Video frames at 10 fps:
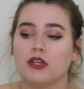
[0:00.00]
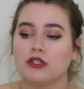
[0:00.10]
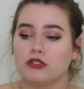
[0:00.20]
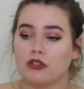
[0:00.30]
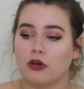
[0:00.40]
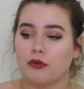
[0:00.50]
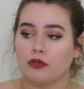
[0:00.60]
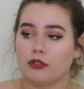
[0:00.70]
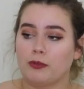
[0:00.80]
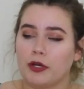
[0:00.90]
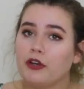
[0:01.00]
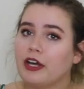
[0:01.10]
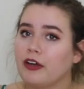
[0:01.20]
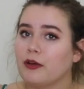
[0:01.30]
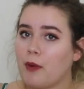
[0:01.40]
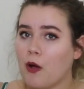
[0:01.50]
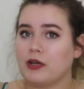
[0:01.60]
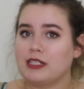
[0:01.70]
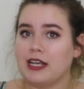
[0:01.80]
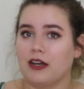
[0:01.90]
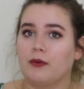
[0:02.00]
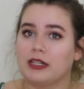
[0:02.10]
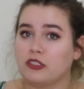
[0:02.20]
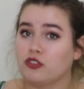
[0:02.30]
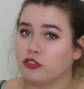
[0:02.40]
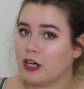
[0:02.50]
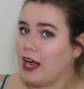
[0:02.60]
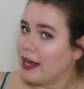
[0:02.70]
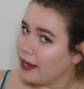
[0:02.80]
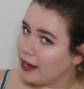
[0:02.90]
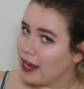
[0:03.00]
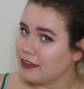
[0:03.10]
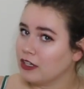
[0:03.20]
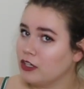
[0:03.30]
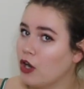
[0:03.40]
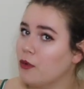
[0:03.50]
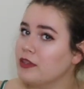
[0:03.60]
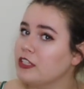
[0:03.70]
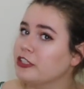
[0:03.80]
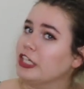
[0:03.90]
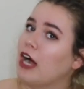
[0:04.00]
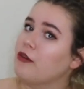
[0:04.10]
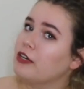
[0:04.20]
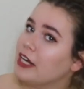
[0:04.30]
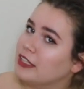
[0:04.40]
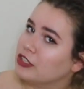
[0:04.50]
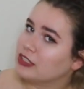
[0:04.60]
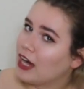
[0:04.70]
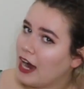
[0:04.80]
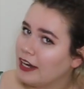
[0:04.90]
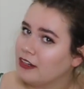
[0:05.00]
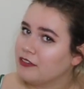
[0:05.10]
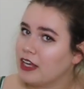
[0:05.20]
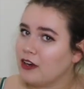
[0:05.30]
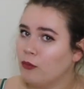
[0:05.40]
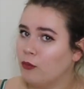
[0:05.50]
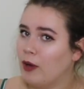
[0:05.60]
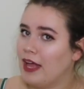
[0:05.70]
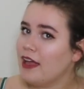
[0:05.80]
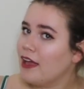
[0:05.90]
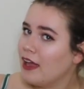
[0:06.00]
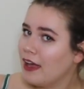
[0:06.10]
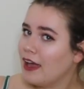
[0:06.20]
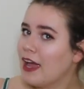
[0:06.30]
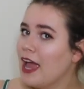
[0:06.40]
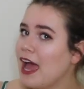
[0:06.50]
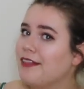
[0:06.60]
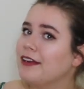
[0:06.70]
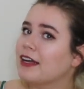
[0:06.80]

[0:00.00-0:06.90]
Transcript: So you put your hair in a ponytail when it's dry, and then go in the shower and just kind of get it wet, and then it